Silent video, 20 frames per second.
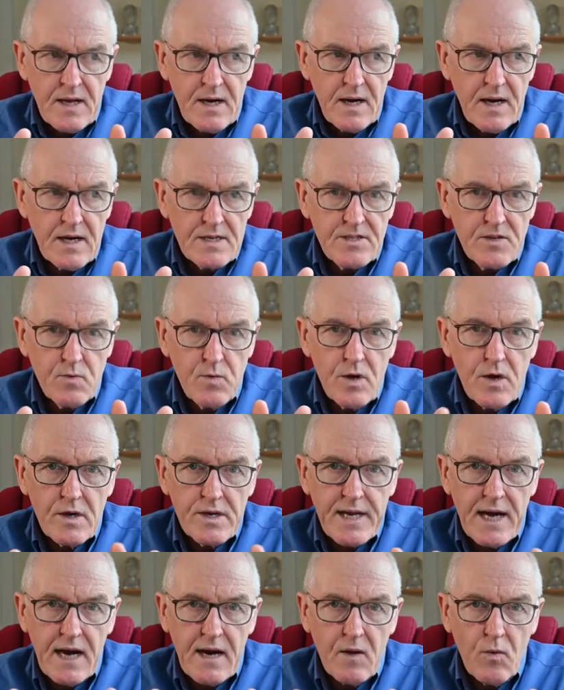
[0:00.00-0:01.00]
to
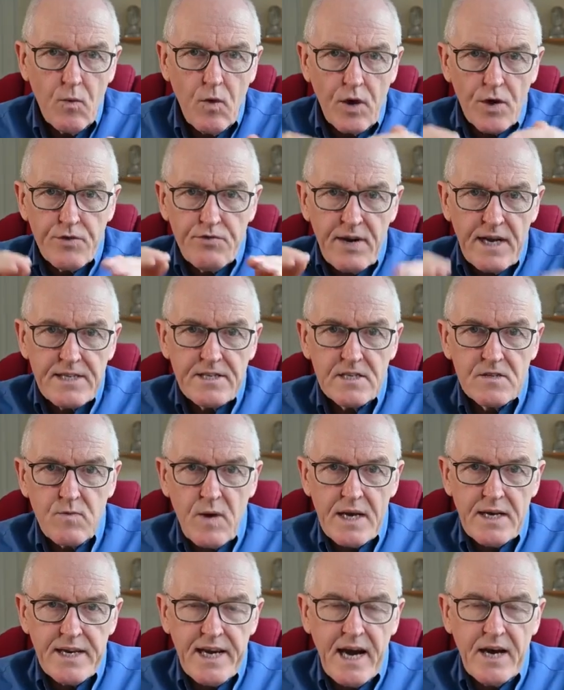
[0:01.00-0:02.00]
work out what craters
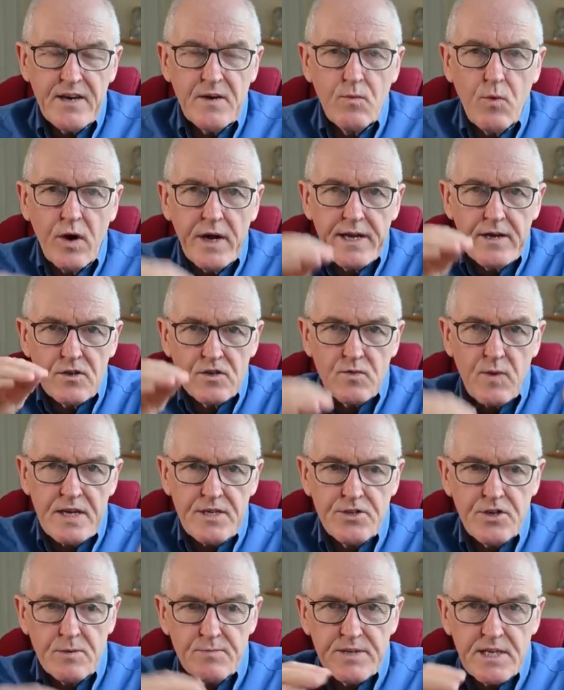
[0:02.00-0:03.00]
went down and what hills
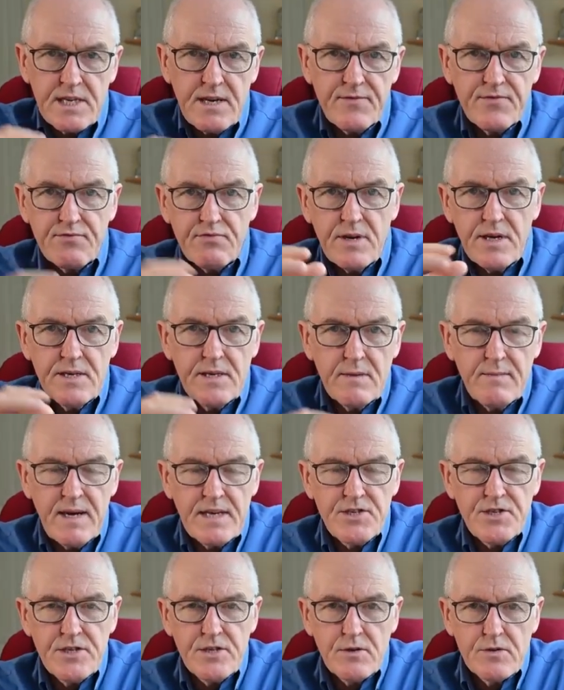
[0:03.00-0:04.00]
went up, to give
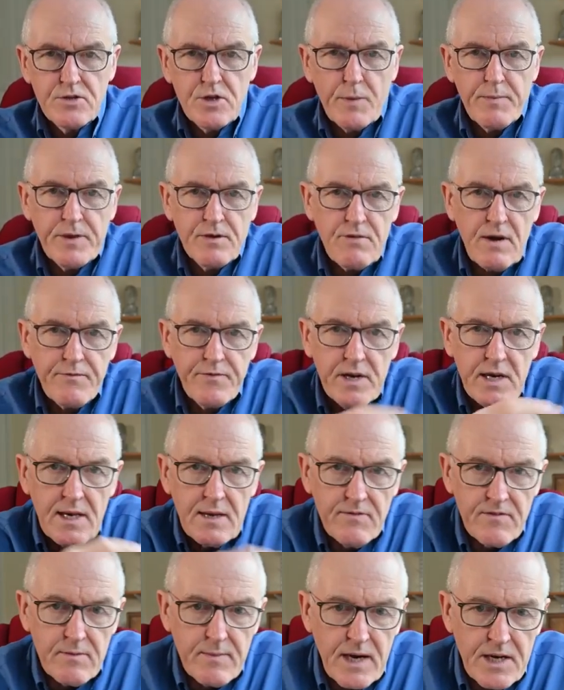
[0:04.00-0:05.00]
three-dimensional
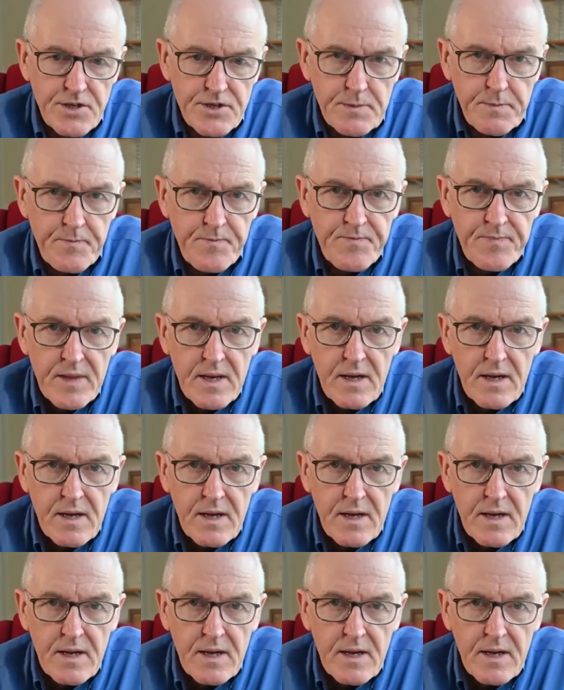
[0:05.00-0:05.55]
topographical information